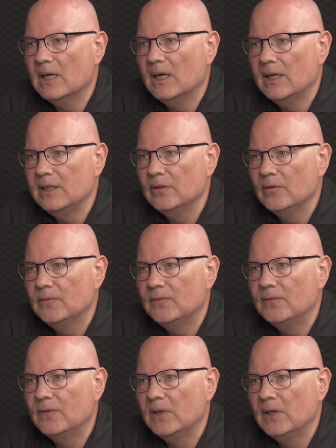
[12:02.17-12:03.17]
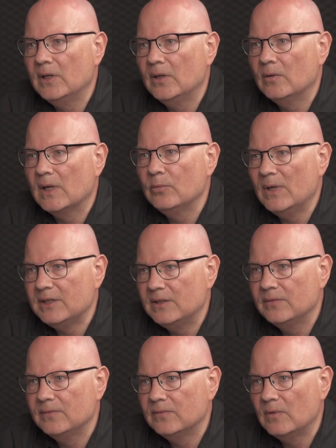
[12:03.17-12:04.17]
kind of
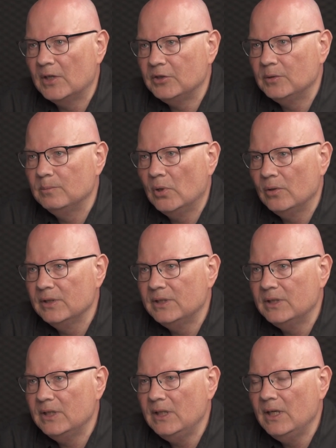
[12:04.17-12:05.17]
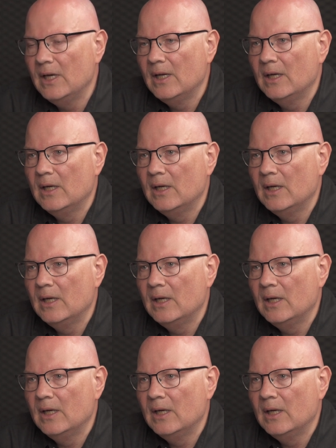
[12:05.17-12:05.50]
aggressive Russian policy